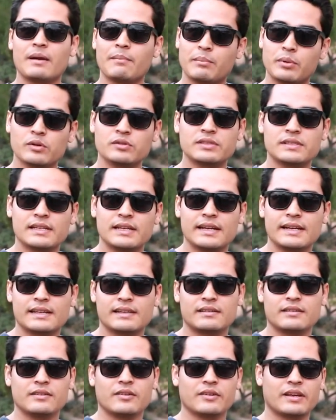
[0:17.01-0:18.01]
and boosted it,
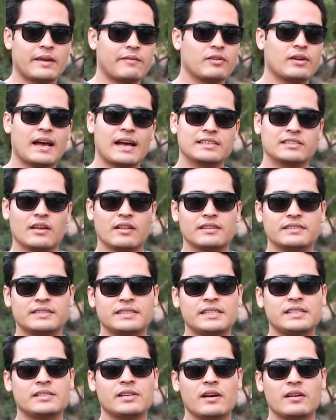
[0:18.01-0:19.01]
you know, gave you guys all the
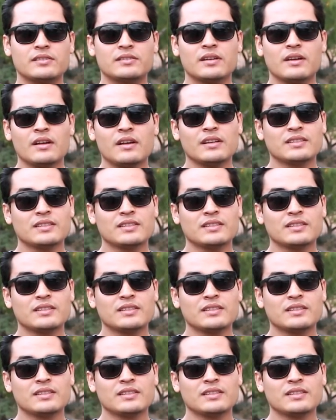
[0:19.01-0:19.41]
details.